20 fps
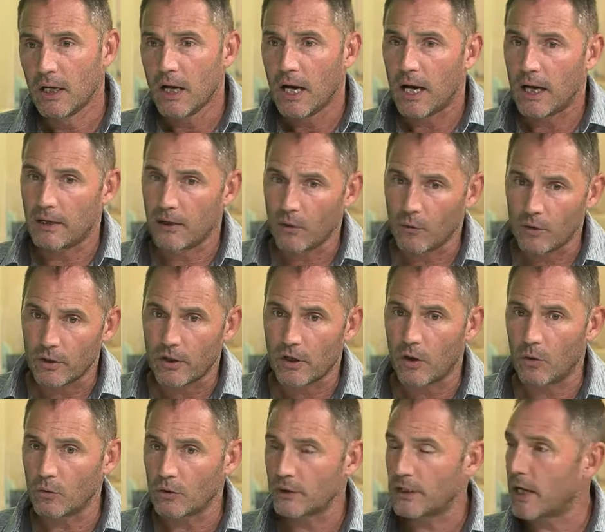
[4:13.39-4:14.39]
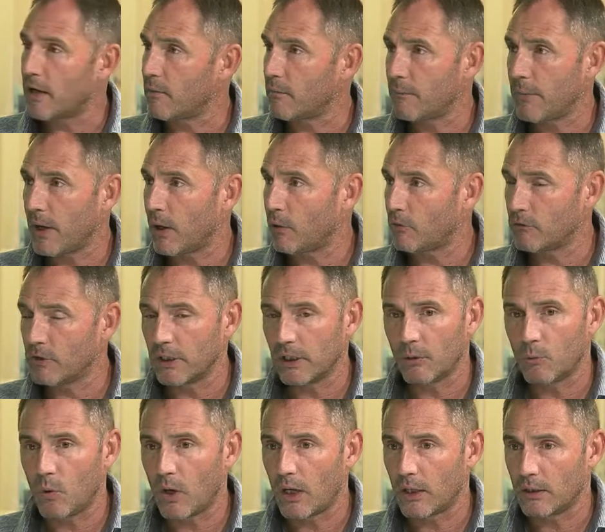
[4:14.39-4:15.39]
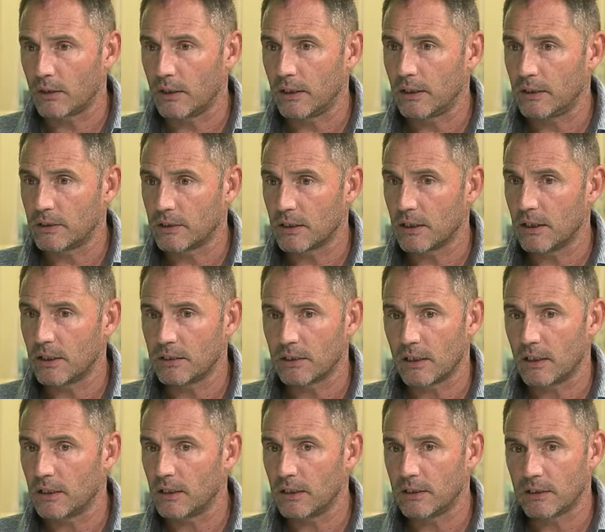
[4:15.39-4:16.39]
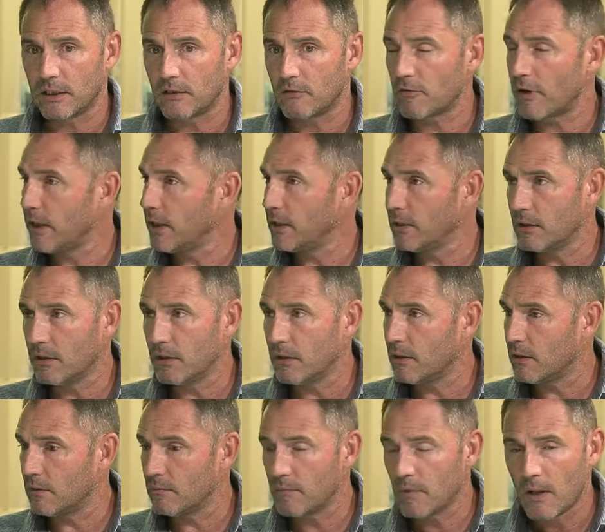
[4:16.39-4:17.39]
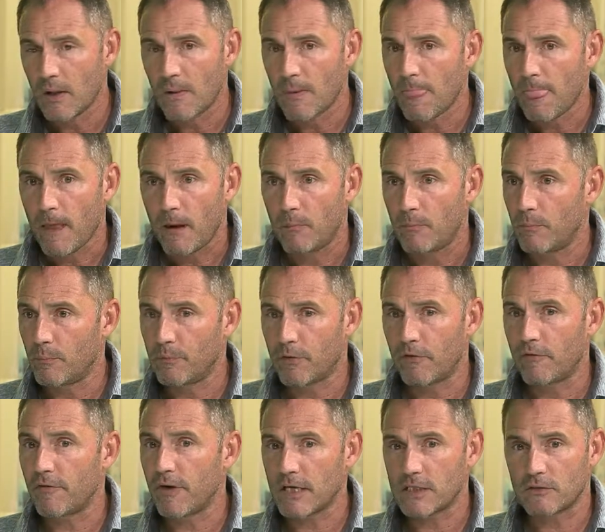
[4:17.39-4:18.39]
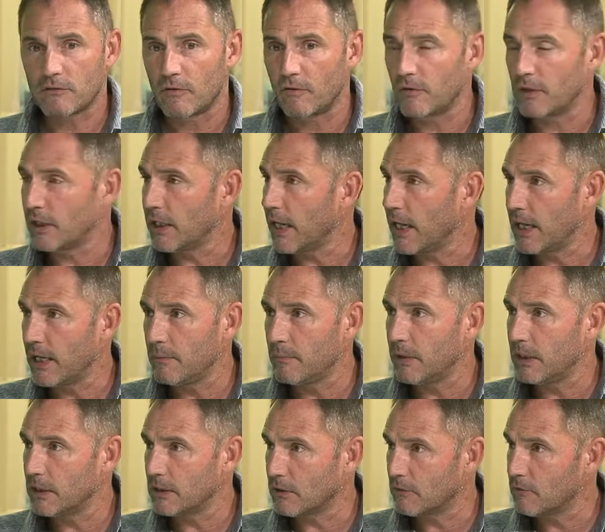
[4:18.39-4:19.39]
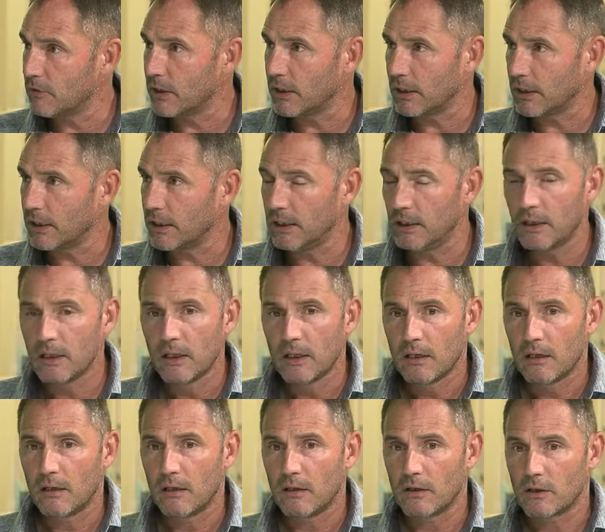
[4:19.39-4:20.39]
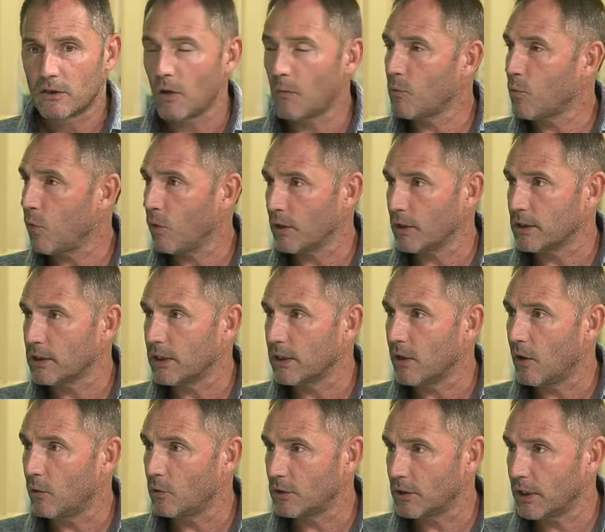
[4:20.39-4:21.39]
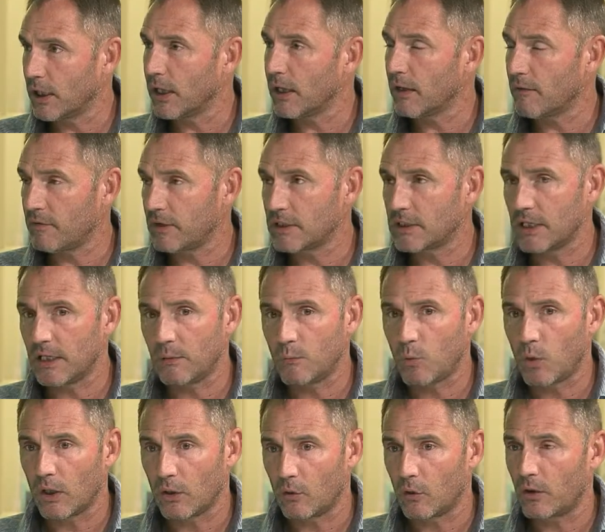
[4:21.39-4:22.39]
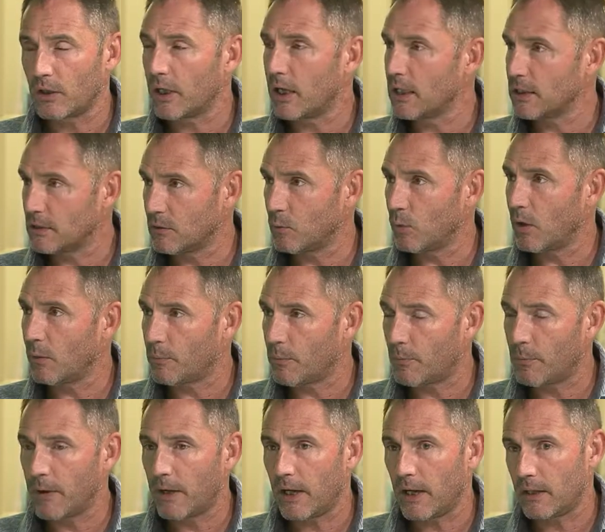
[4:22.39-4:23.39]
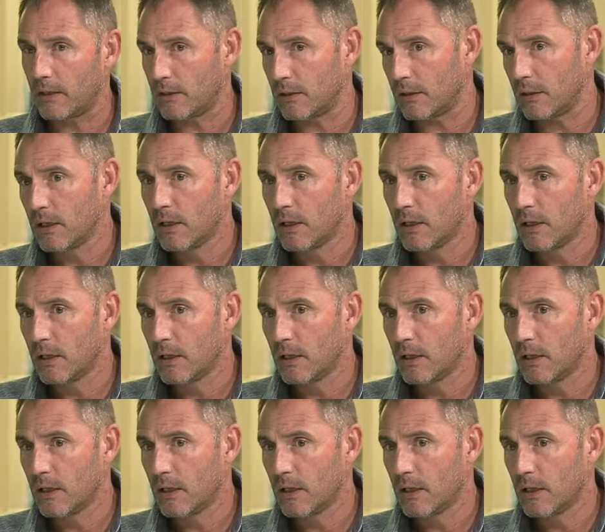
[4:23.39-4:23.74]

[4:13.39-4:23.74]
I know the coach, Darren Powell, really well, and he's, a, he's, a, he's a great. Uh, professor of the game and he's a really uh, top quality coach and he'll have his team well organised and well prepared and